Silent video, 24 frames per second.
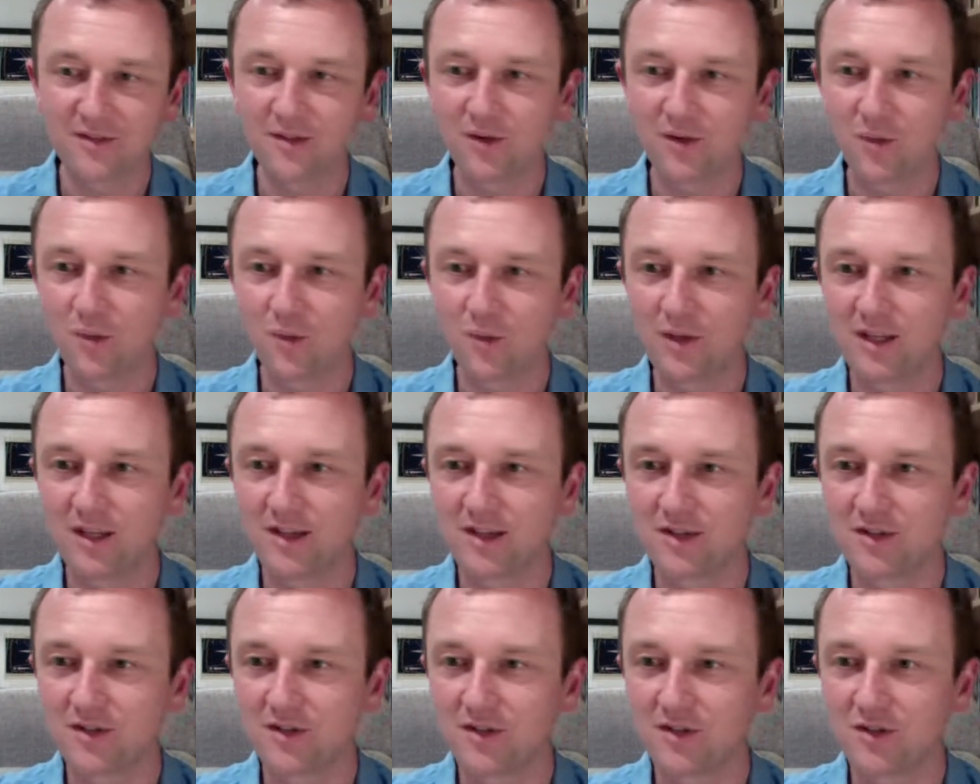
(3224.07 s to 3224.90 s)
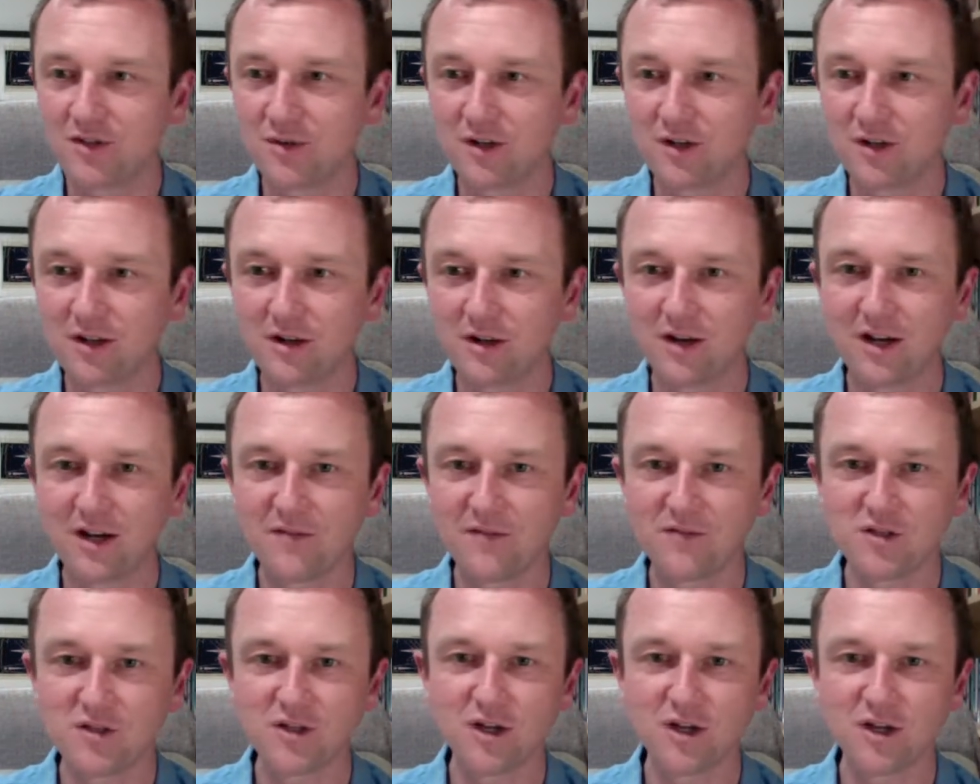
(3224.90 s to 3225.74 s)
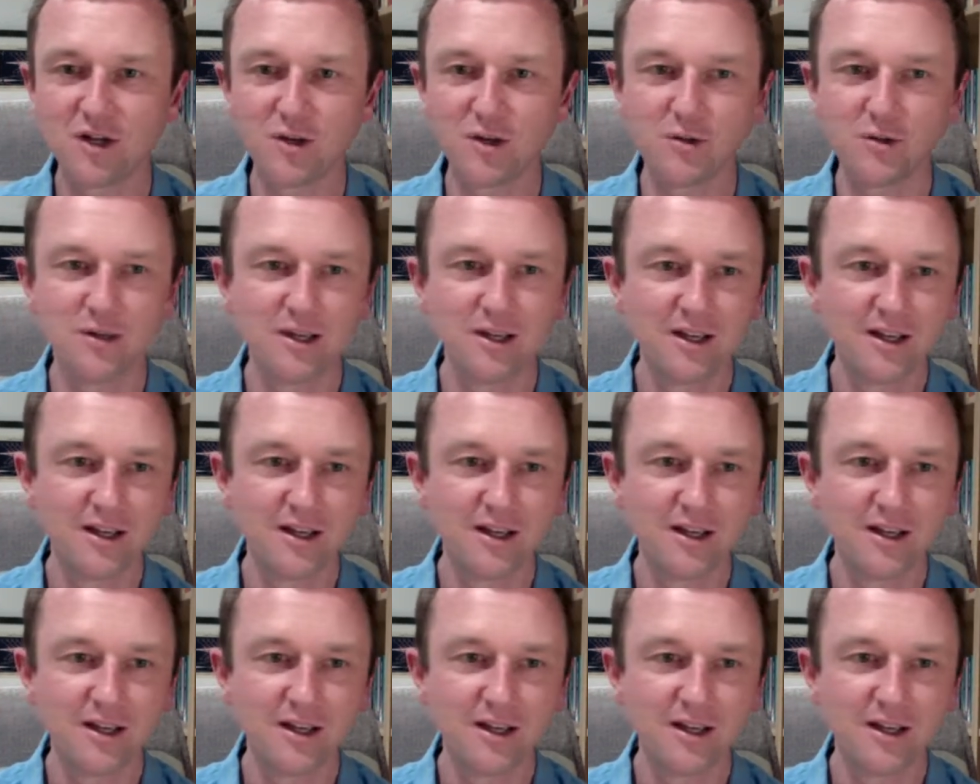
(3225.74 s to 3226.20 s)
that we can do a live show